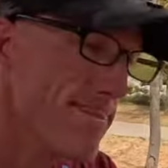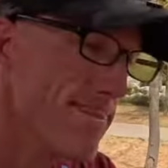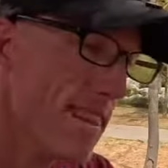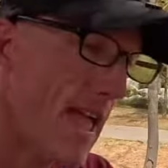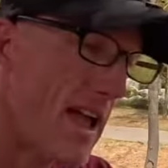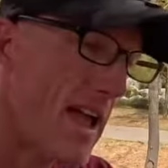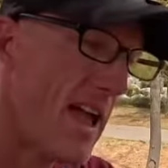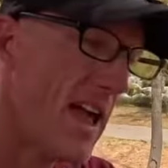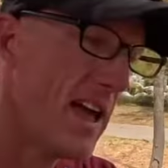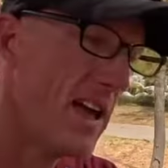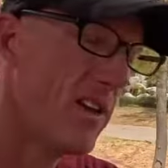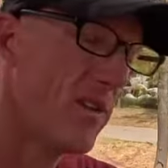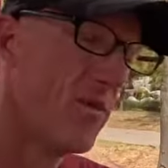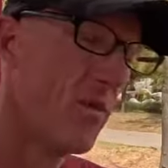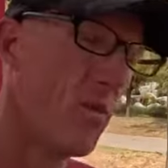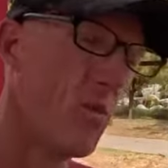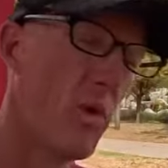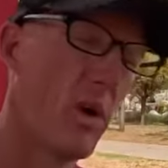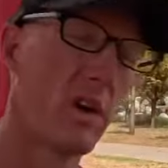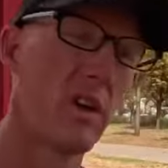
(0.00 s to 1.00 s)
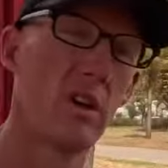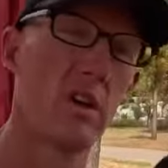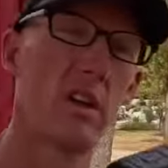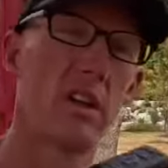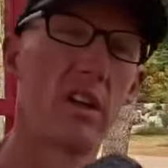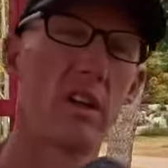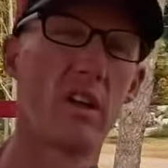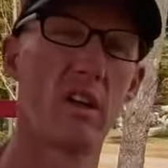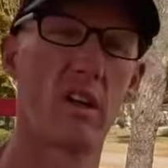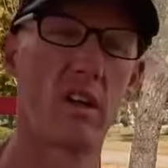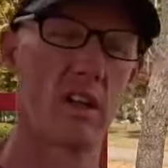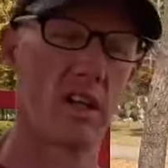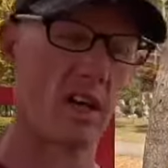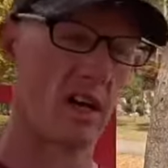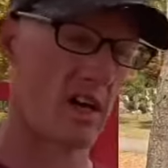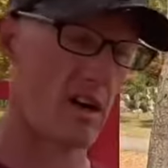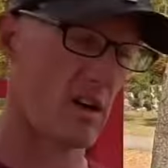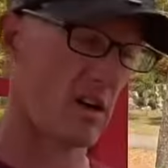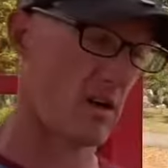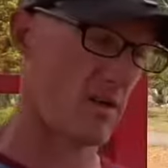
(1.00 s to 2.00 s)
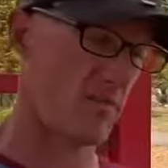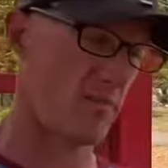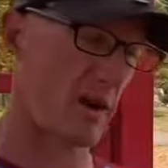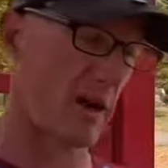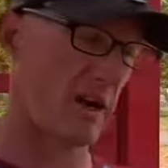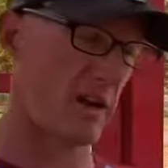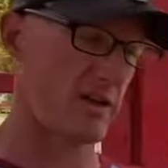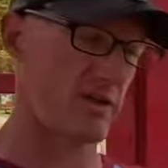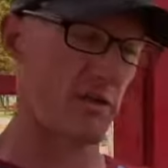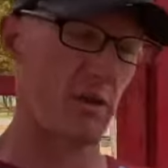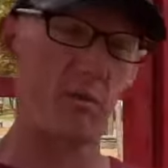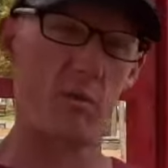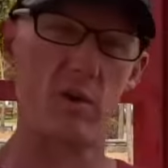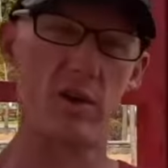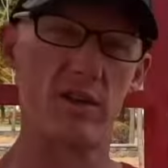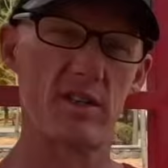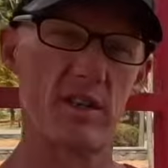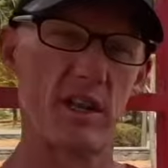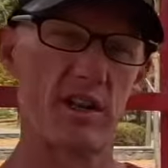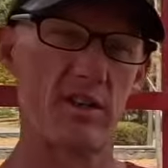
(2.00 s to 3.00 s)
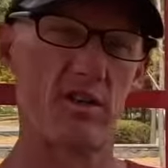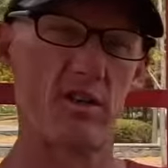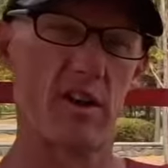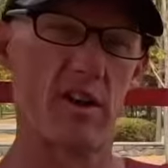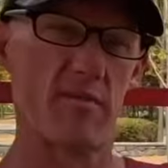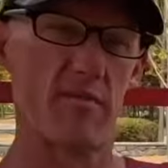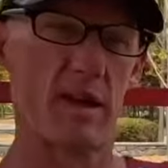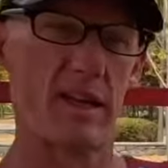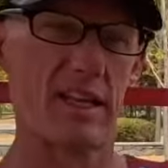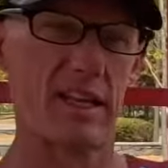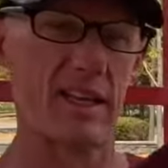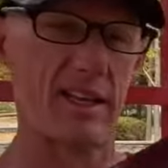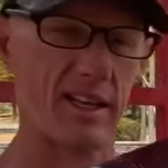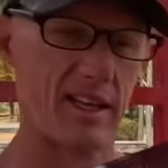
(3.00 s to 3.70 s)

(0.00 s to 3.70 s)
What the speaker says: And one little buyer's remorse that I do have by getting